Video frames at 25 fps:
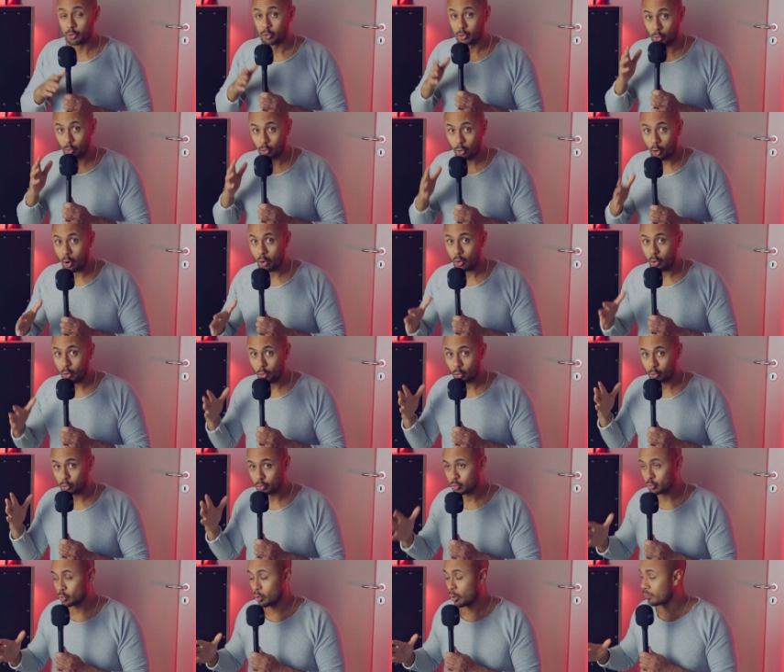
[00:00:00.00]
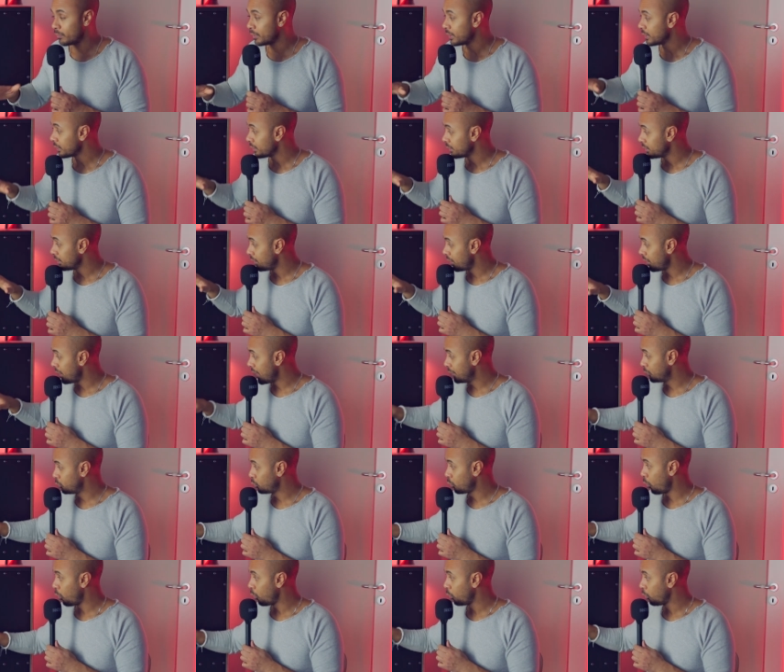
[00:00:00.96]
So no crossover
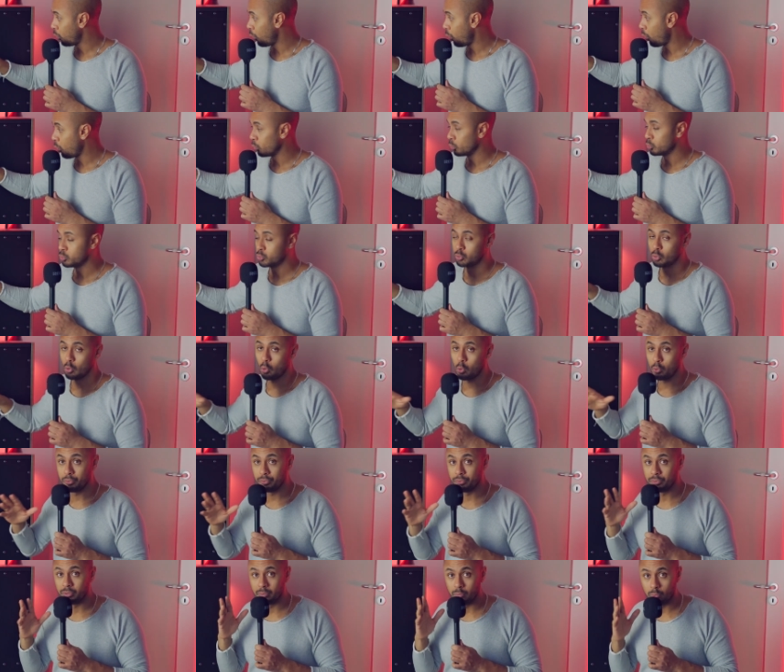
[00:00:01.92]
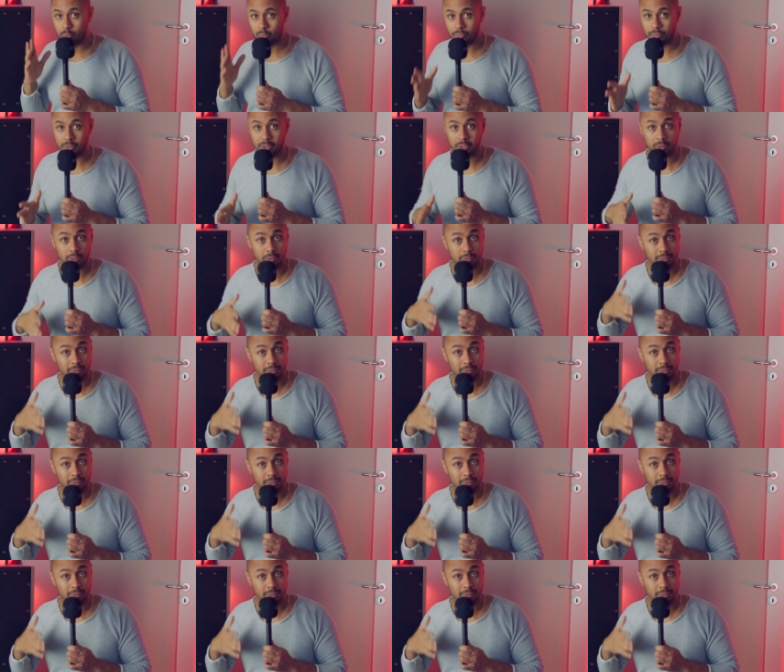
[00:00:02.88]
at all also in the woofer.